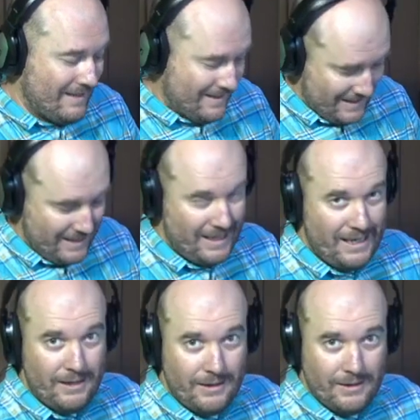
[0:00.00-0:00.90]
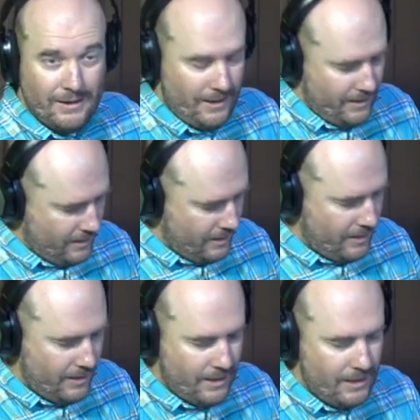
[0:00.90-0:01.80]
D,
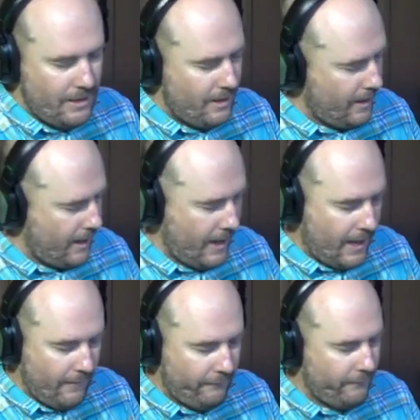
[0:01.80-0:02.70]
E, F,